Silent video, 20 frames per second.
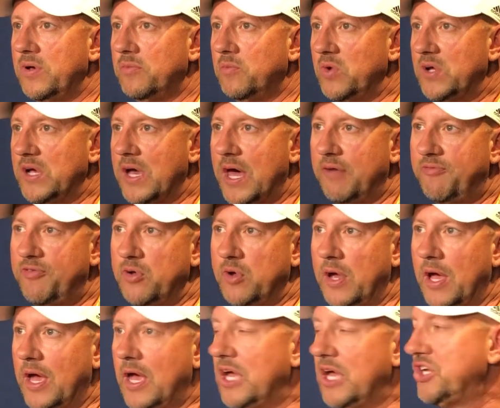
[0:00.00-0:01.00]
we had a few
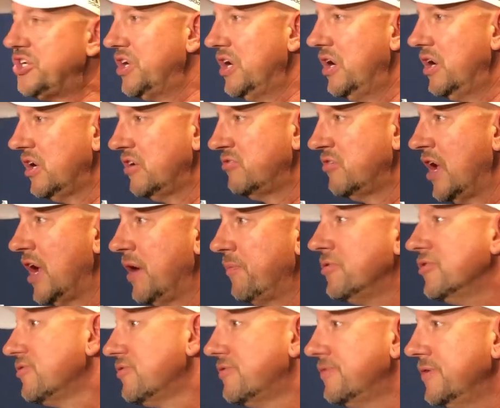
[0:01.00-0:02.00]
guys share
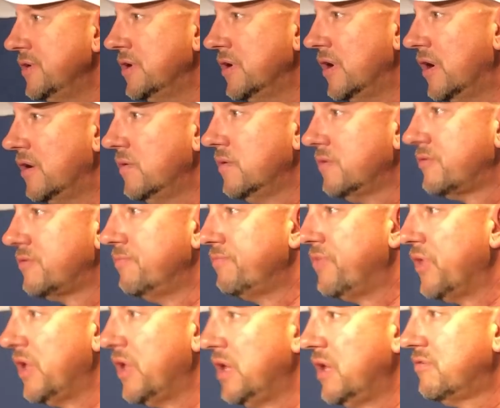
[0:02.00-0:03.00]
examples, you know, of some
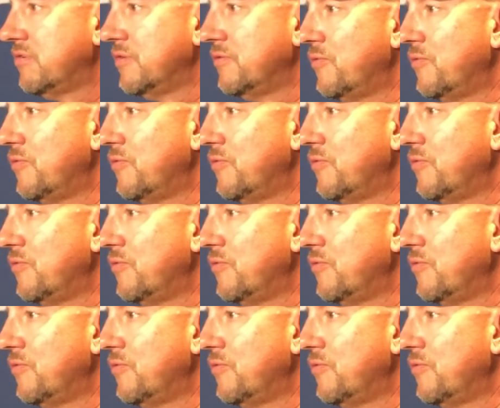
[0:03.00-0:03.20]
things that